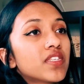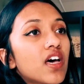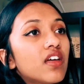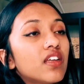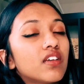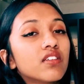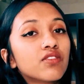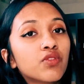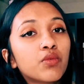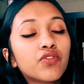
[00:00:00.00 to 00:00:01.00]
on is
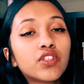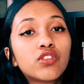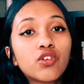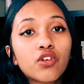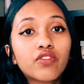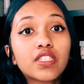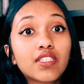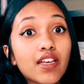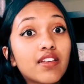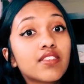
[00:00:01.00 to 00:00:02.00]
removing deodorant
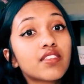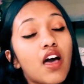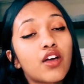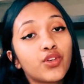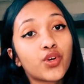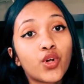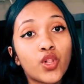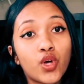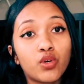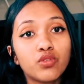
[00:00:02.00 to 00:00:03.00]
stains on your
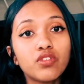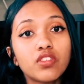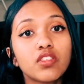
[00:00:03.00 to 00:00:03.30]
clothes.